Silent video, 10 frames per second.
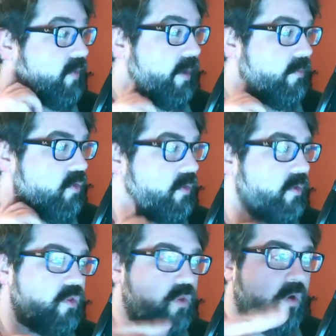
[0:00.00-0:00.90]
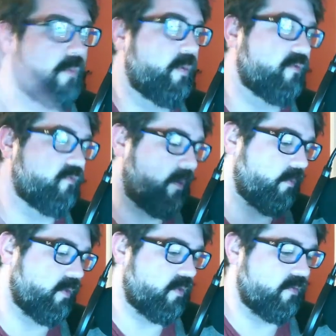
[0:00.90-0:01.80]
I'm sure it'll show up on a
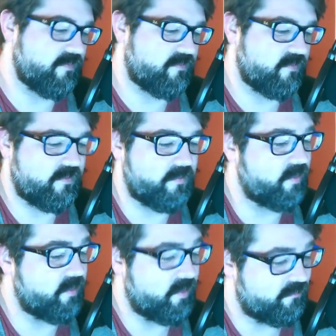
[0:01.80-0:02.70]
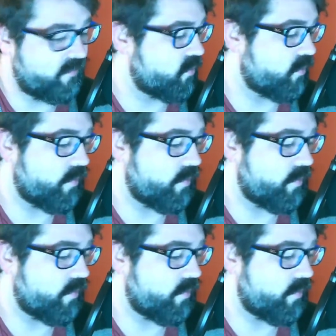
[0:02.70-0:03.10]
streaming service or something in the near future.